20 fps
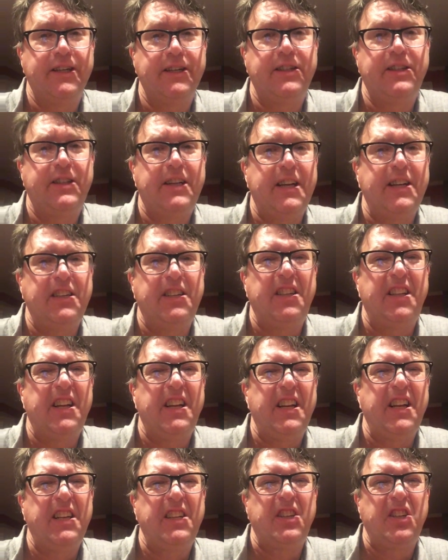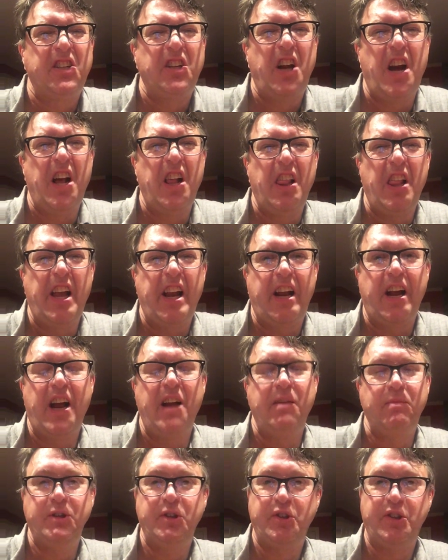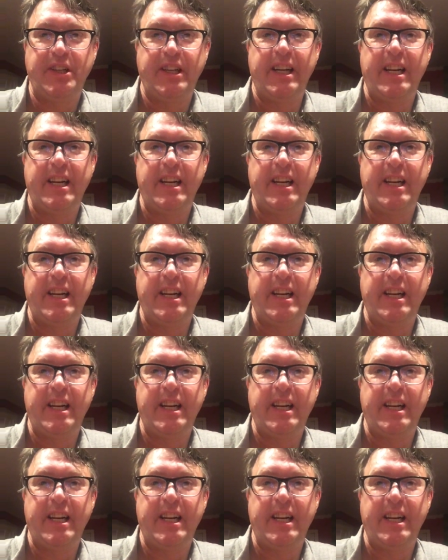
the sense that it's not like I'm using